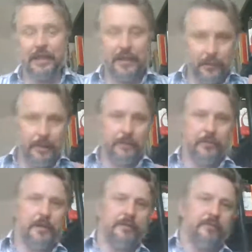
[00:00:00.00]
I know
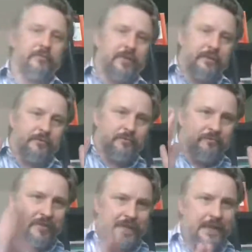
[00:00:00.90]
people either
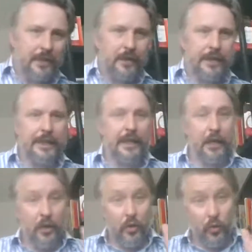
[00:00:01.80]
really like it
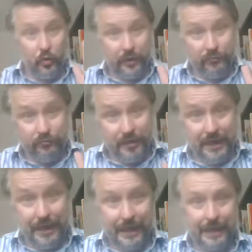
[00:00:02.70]
or they
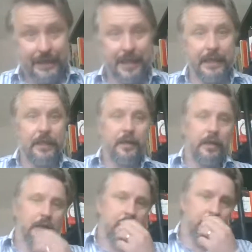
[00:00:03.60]
really hate it.
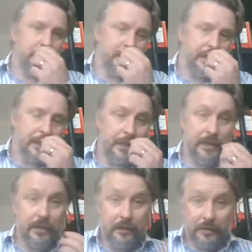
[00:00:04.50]
But I
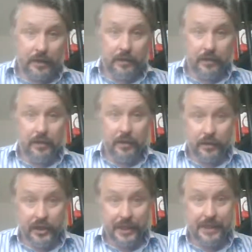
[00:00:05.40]
love the
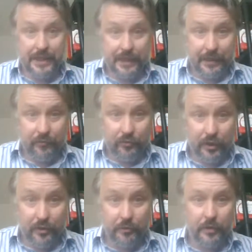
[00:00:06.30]
car chase scene in
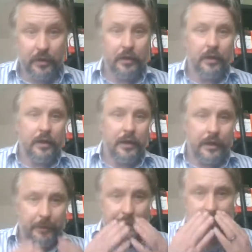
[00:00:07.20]
Rome.
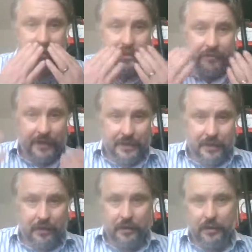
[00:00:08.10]
A bit goes to
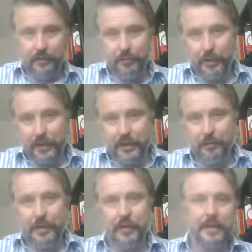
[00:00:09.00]
Vatican. I love parts
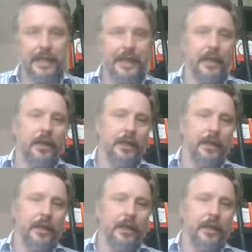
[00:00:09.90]
of the music.